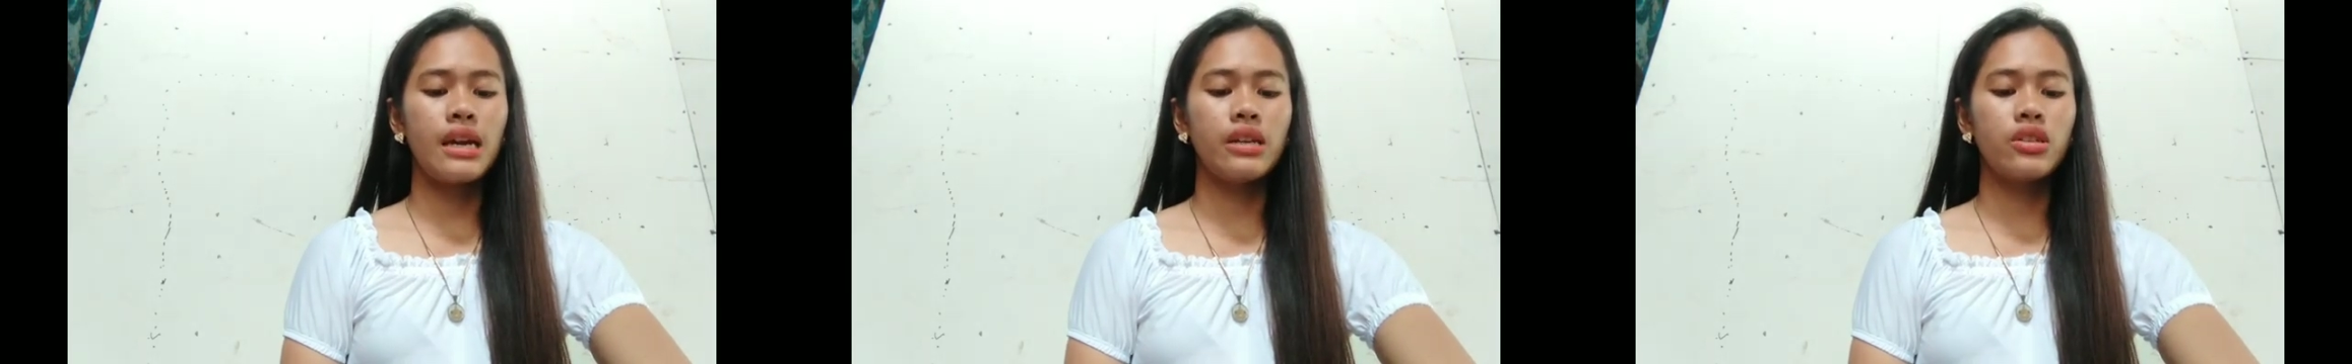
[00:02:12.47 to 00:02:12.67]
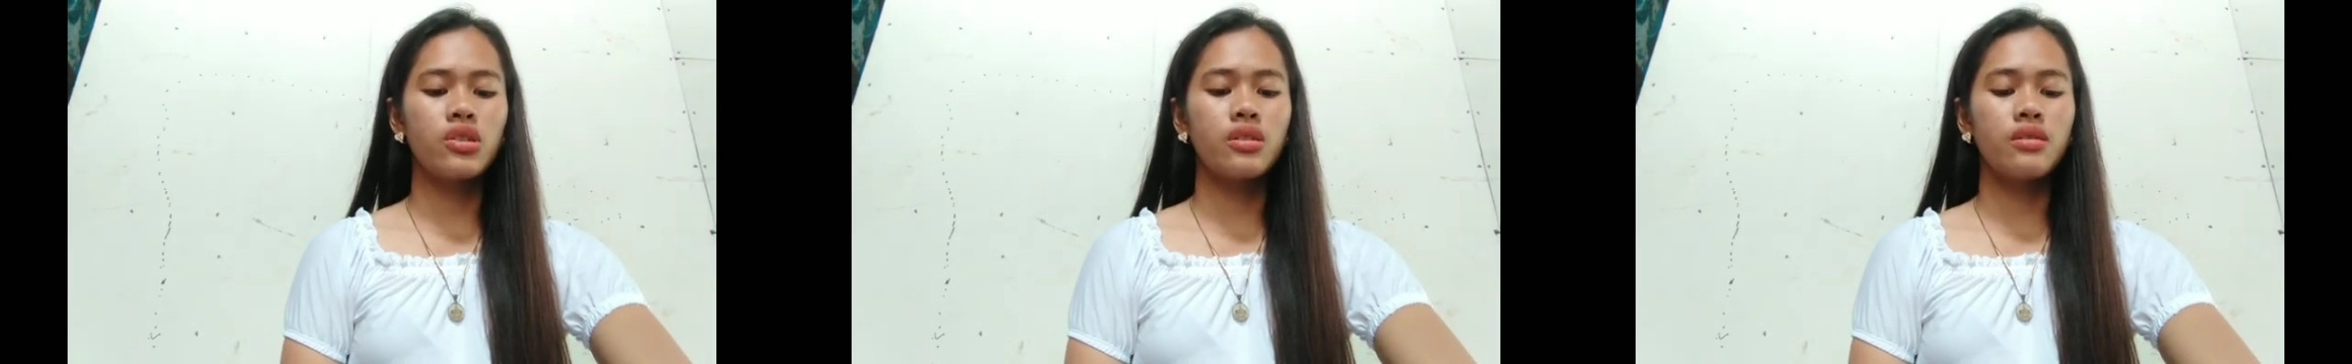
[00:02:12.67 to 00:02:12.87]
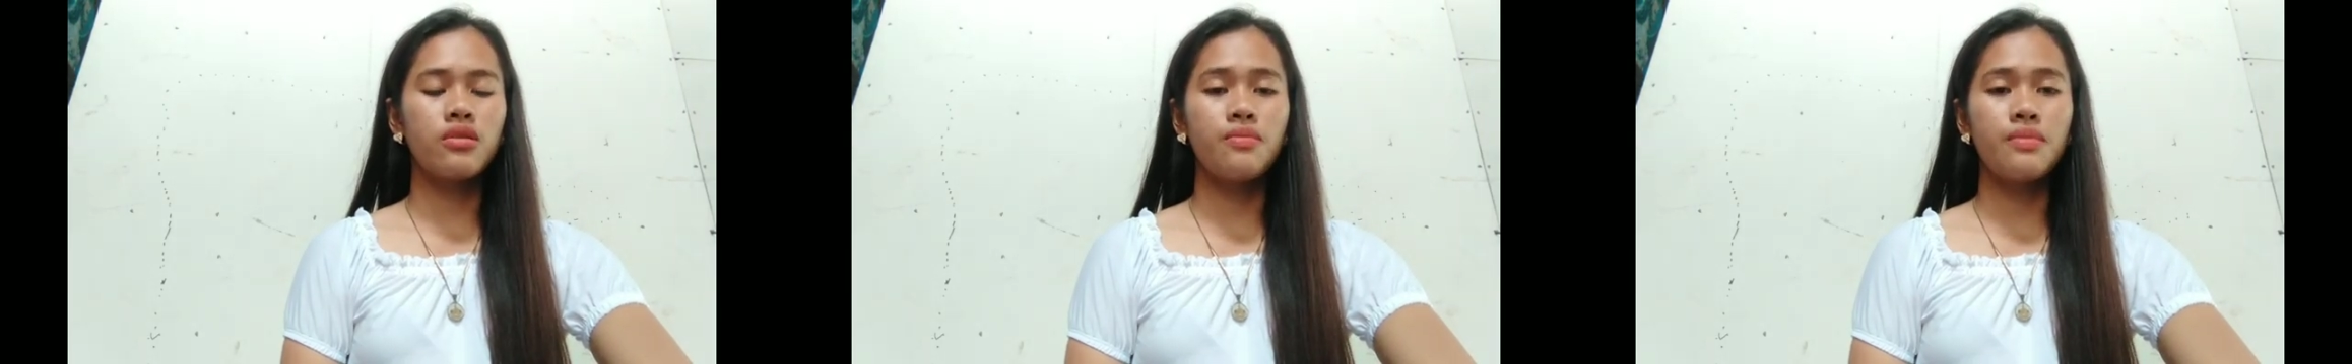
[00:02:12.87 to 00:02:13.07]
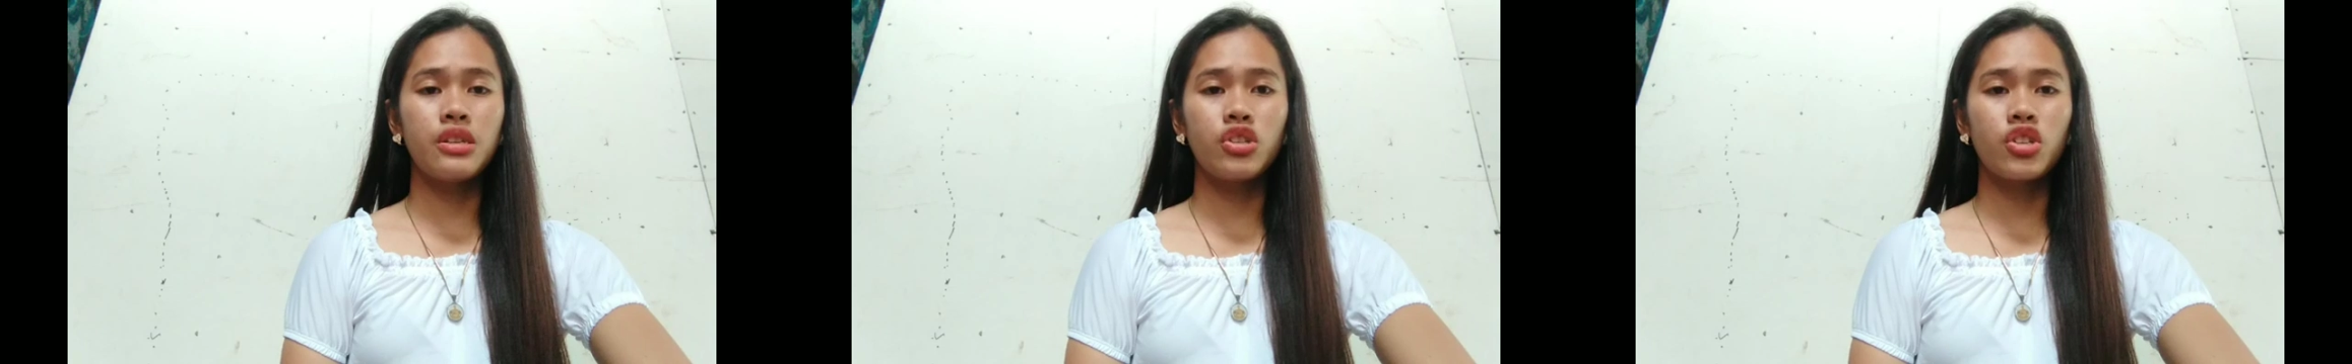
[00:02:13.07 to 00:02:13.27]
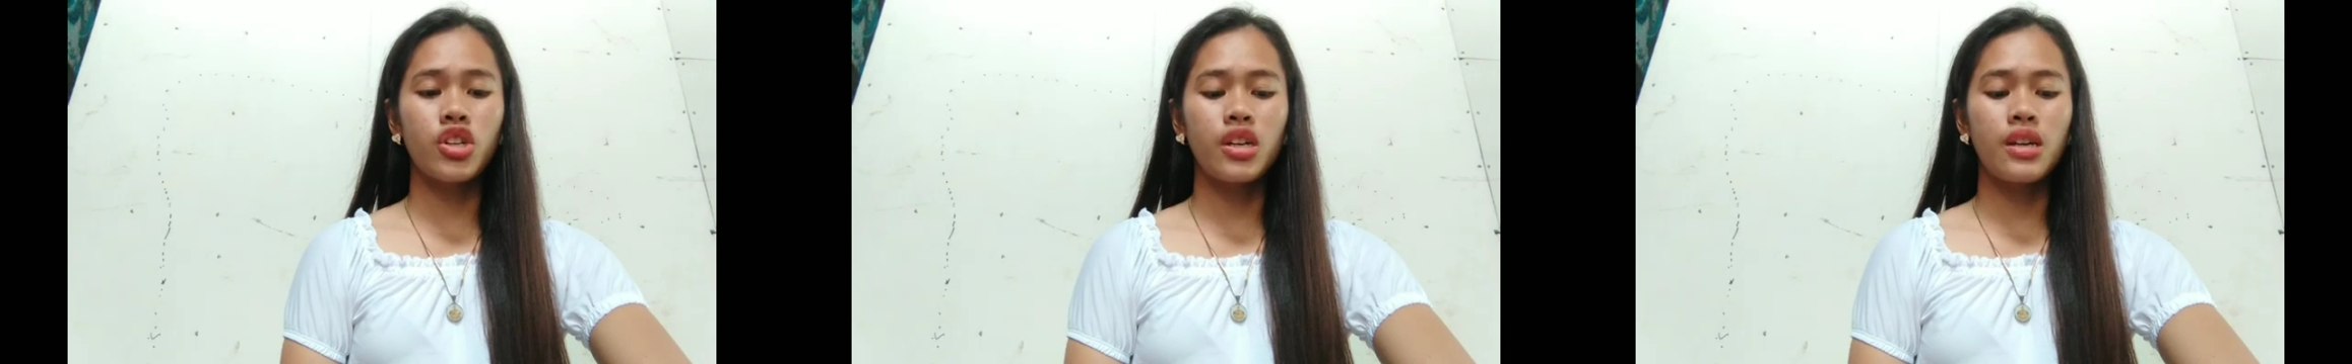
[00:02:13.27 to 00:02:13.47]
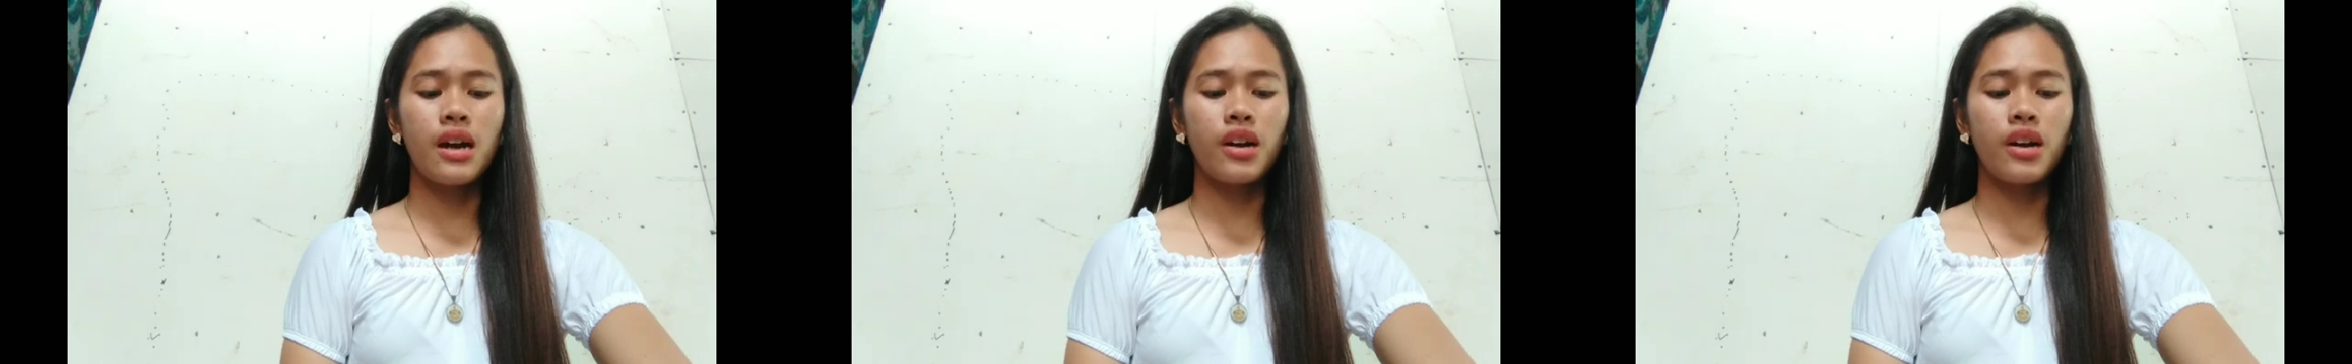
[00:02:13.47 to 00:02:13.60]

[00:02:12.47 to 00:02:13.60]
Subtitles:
H to Mr.